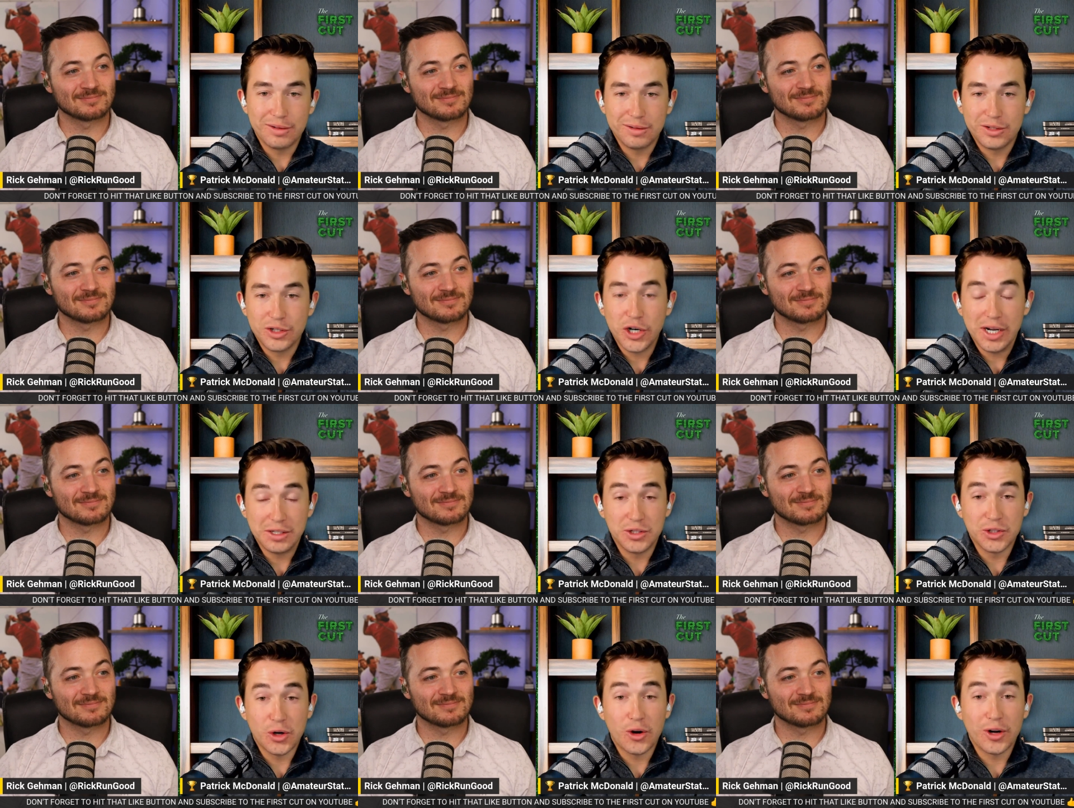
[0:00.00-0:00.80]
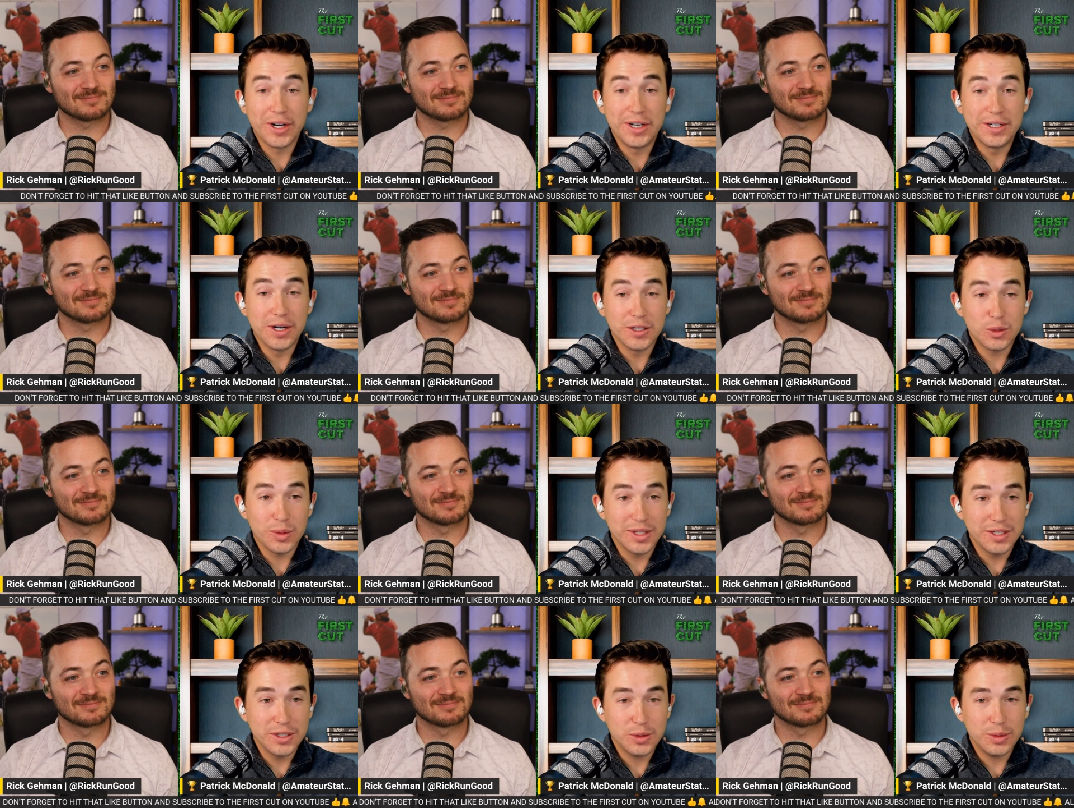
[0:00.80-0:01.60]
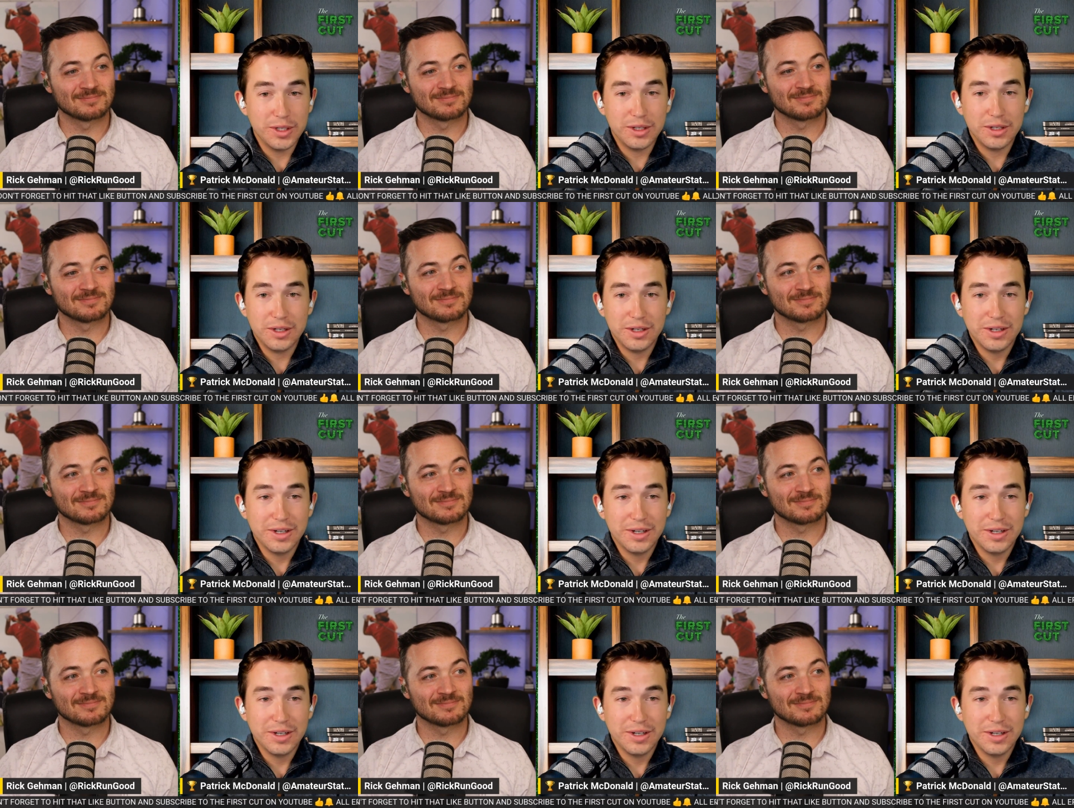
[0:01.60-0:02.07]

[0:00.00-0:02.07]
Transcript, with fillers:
Speaker 1: chances are he does win this week.